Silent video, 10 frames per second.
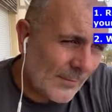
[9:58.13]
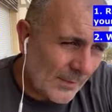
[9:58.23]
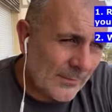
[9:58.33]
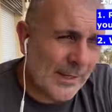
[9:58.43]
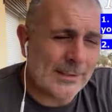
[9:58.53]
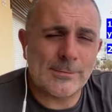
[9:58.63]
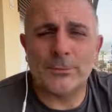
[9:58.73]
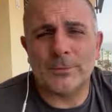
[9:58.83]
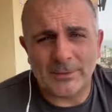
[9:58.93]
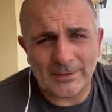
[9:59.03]
that
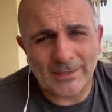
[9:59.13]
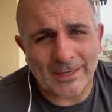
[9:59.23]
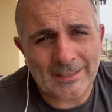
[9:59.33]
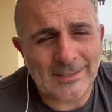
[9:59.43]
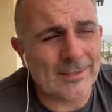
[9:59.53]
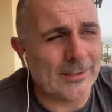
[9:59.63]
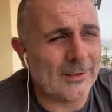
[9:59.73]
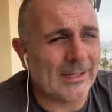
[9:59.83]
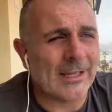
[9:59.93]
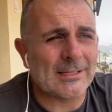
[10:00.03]
would be the next thing
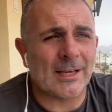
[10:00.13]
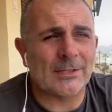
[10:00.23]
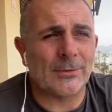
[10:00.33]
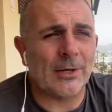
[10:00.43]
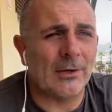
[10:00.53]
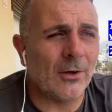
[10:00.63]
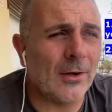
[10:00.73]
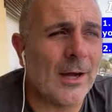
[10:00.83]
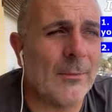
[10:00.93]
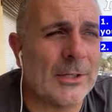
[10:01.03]
that gets asked quite a
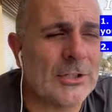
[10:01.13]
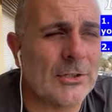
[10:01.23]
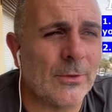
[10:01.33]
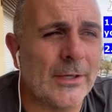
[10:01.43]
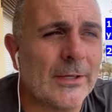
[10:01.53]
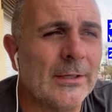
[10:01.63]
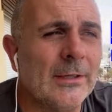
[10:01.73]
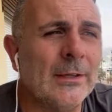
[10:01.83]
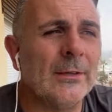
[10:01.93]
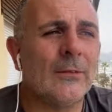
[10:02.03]
lot. How much do I
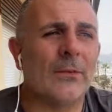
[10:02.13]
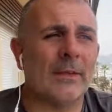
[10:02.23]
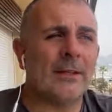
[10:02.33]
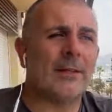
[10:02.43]
think,